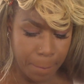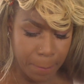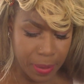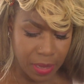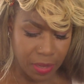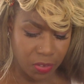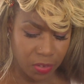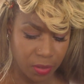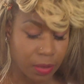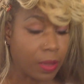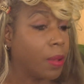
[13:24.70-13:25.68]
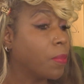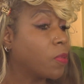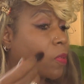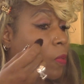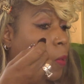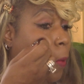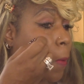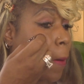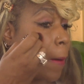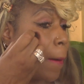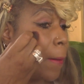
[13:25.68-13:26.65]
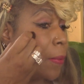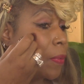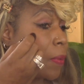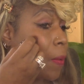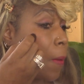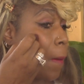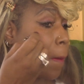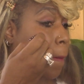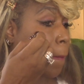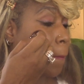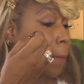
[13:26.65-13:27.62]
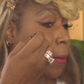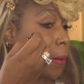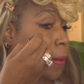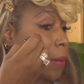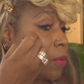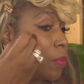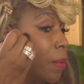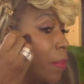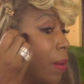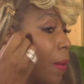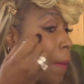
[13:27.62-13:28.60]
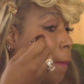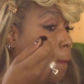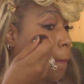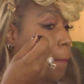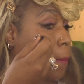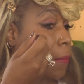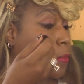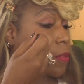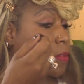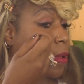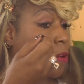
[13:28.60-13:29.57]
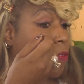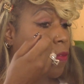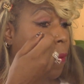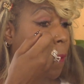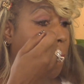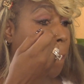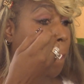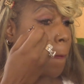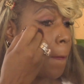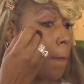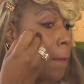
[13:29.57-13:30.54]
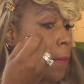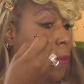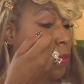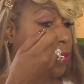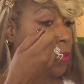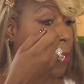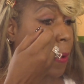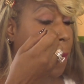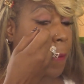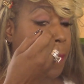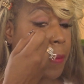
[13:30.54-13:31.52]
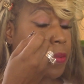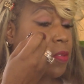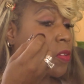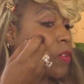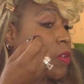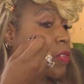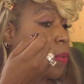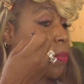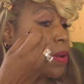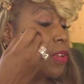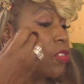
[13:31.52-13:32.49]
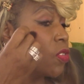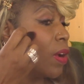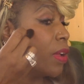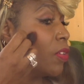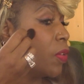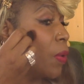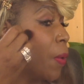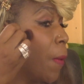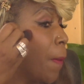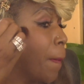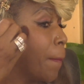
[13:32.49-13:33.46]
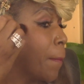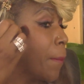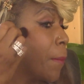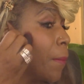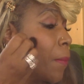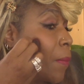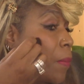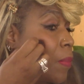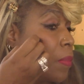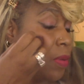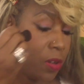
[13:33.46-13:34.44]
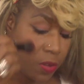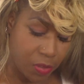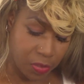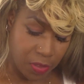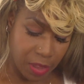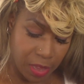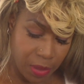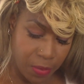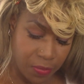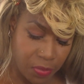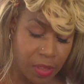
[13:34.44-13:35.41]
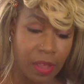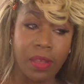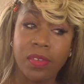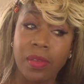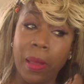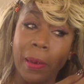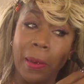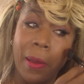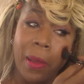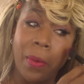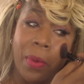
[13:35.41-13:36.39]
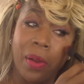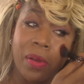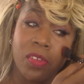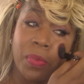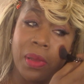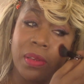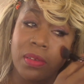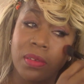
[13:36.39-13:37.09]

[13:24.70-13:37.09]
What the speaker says: But I'm so hot. Put on a little of my stuff and see how it just holds. I would try to do the thingy with see how long it wears, but